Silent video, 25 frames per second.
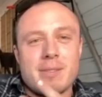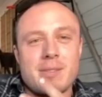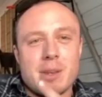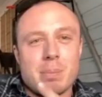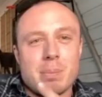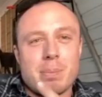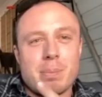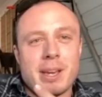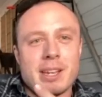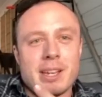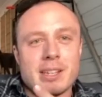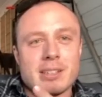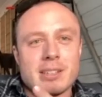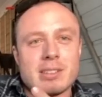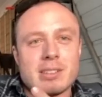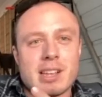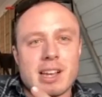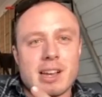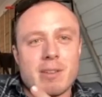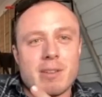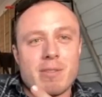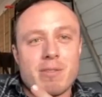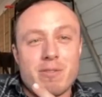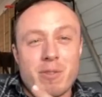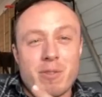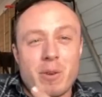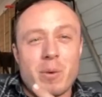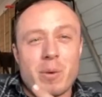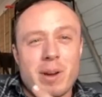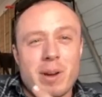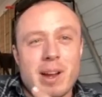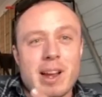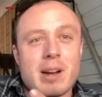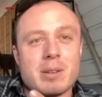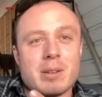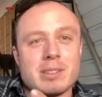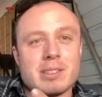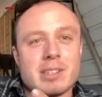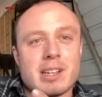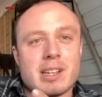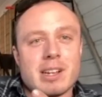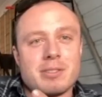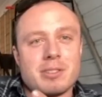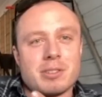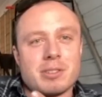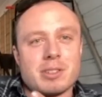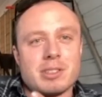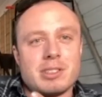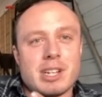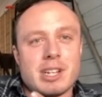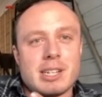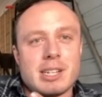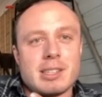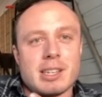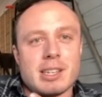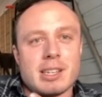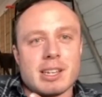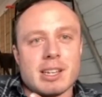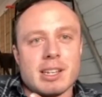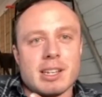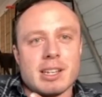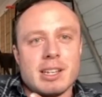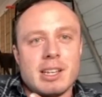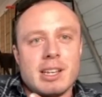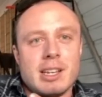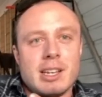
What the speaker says: piss 4 hours after injecting it.